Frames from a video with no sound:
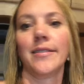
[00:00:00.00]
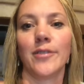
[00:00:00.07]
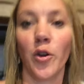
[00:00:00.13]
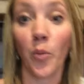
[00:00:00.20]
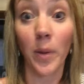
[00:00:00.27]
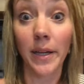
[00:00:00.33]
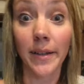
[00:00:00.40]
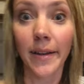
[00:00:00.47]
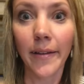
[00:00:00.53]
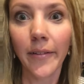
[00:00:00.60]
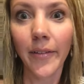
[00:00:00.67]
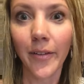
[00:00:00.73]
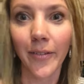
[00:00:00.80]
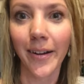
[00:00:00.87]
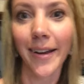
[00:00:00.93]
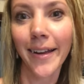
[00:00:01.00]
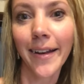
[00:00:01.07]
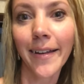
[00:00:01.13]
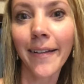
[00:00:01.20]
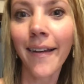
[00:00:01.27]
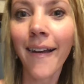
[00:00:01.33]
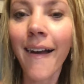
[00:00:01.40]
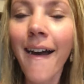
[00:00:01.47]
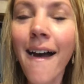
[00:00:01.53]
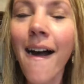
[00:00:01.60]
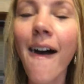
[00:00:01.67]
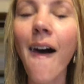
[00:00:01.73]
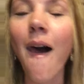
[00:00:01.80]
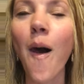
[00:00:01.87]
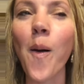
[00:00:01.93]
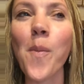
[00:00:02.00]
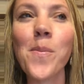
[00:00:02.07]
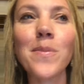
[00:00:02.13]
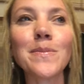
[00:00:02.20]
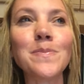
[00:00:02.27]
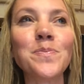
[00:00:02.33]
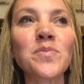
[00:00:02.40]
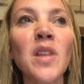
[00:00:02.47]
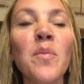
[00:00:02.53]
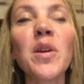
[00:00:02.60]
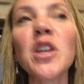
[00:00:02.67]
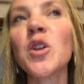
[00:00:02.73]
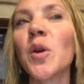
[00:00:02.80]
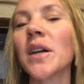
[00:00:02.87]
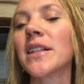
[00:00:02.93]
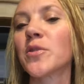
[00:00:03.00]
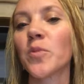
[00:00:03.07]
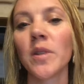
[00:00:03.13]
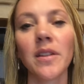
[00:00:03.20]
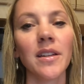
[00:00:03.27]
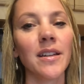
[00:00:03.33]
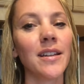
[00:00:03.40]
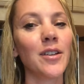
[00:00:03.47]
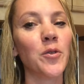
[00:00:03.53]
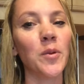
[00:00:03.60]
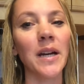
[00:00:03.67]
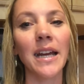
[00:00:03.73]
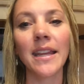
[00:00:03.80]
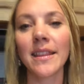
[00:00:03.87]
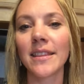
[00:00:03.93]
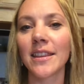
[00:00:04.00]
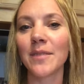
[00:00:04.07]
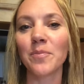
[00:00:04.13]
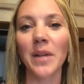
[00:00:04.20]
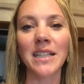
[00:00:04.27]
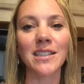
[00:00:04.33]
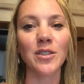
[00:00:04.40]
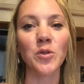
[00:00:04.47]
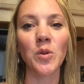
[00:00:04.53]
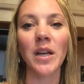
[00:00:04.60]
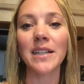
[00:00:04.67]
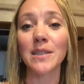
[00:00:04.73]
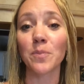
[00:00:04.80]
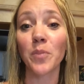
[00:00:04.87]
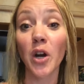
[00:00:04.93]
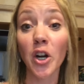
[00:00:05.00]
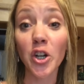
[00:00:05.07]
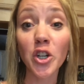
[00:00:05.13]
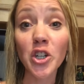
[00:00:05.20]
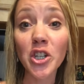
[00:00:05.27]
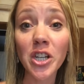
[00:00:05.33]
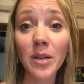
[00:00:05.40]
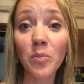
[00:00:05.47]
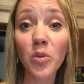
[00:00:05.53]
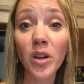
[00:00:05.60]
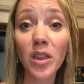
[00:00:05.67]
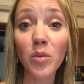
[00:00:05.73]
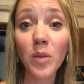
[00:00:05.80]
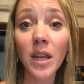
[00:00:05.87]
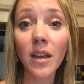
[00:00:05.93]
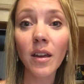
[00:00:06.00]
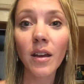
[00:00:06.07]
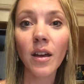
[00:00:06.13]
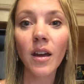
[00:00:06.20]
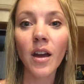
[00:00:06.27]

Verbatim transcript: it's no big deal, right? Um, but you know, it's really great. My school has a partnership with me,